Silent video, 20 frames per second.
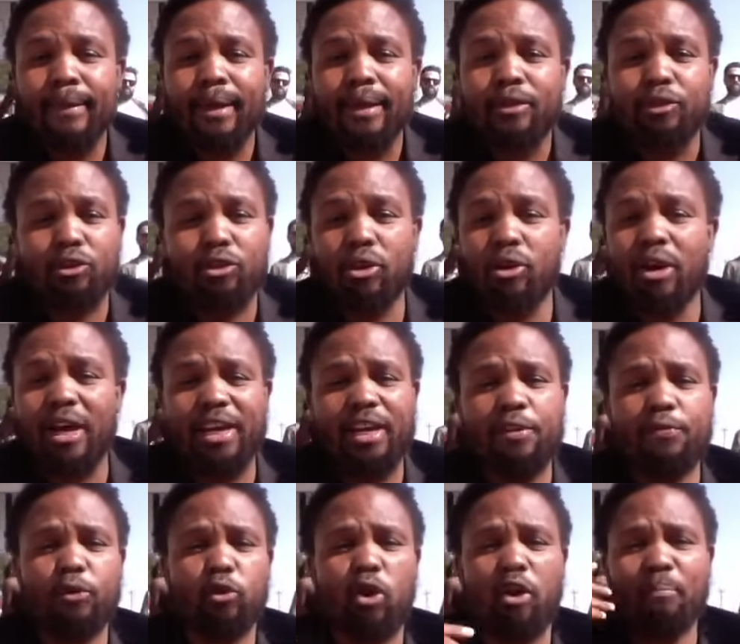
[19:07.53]
No, and if
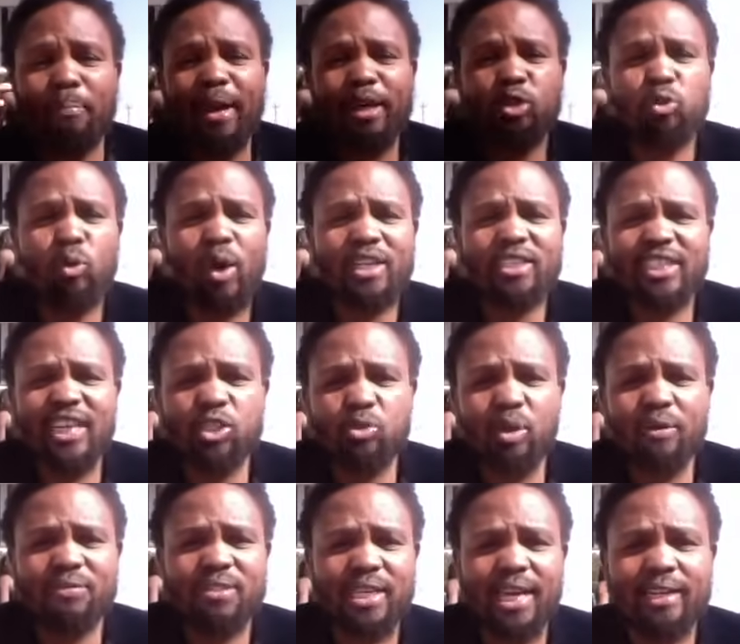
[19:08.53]
you go back to what just we've
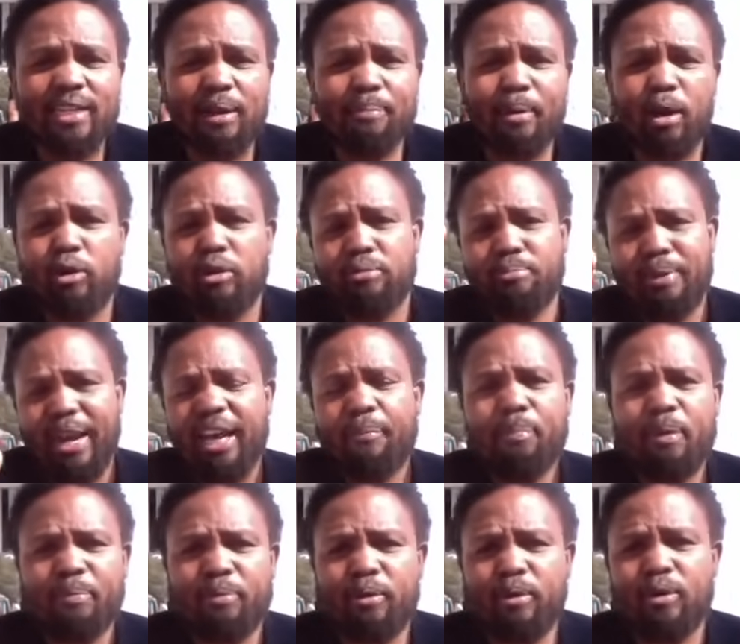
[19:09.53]
said about black
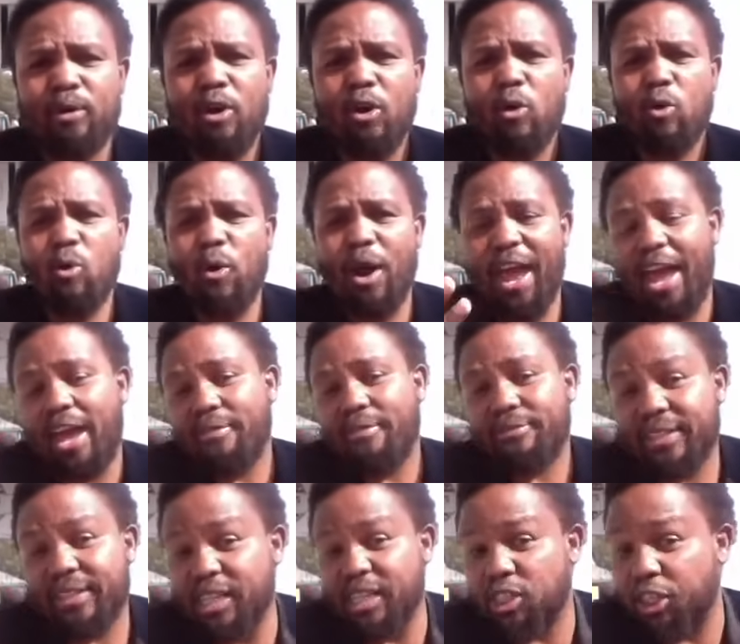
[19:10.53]
people who have
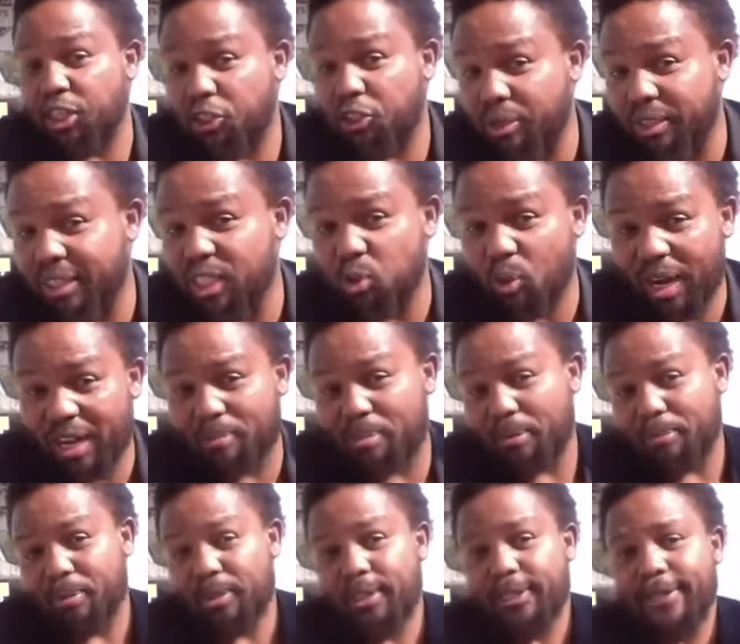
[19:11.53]
their security as white
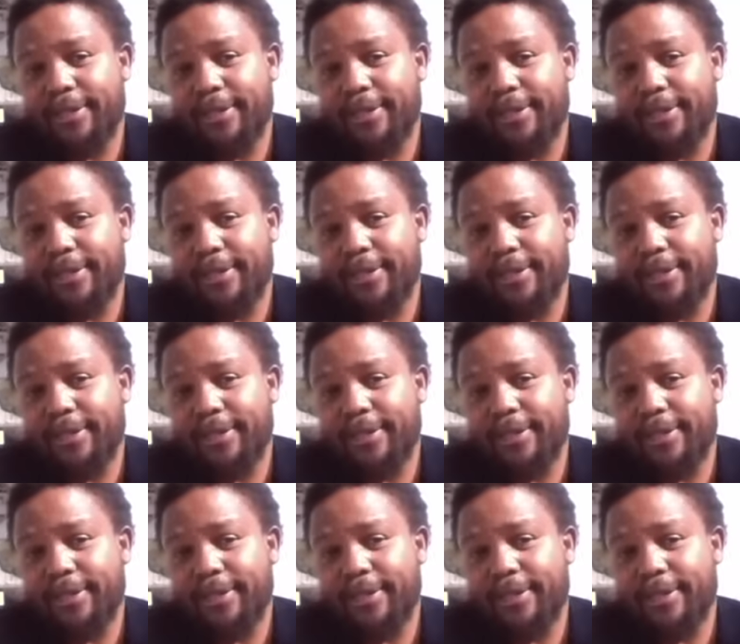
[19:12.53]
people,